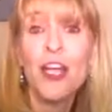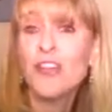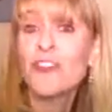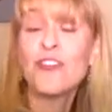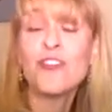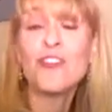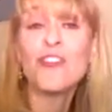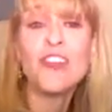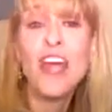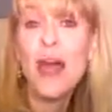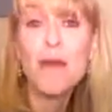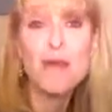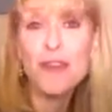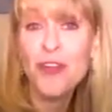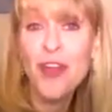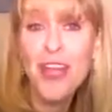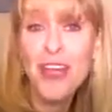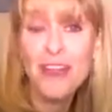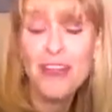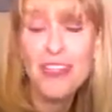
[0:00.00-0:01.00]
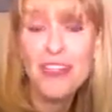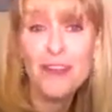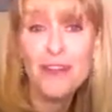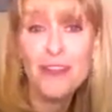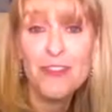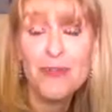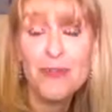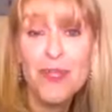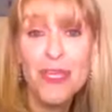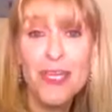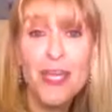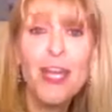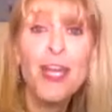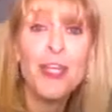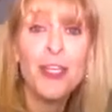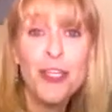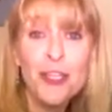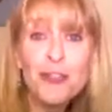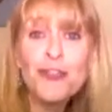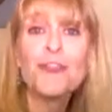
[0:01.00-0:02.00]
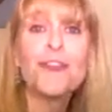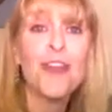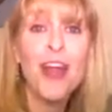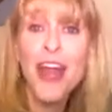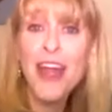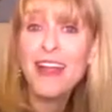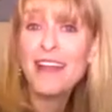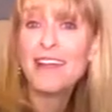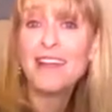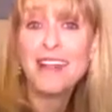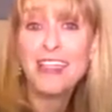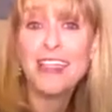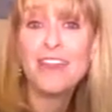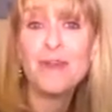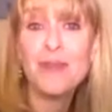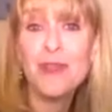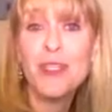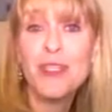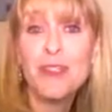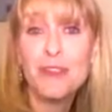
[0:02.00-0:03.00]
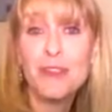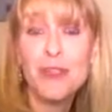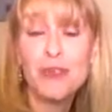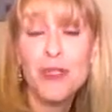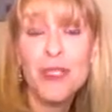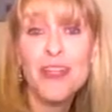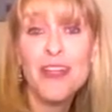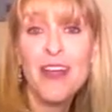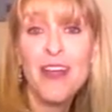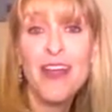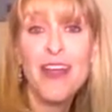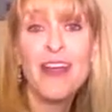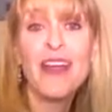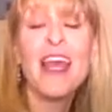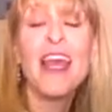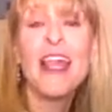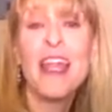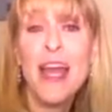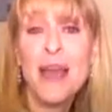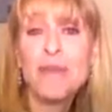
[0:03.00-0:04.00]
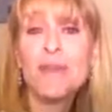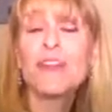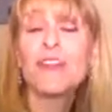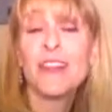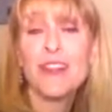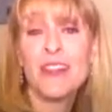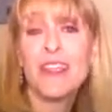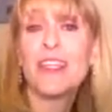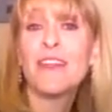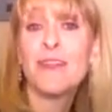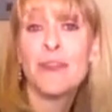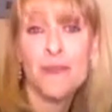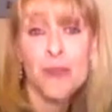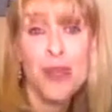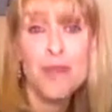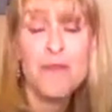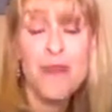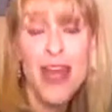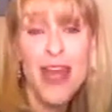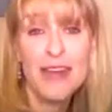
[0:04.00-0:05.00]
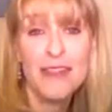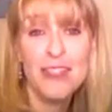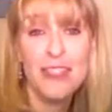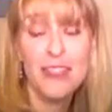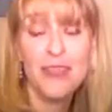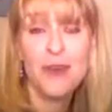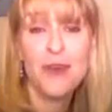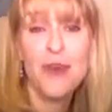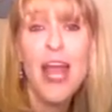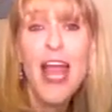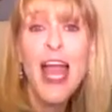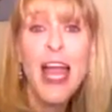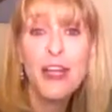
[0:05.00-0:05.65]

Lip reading: Stop trying to give it to me. You're trying to give me your joy card, and I'm just going to give it right back to you.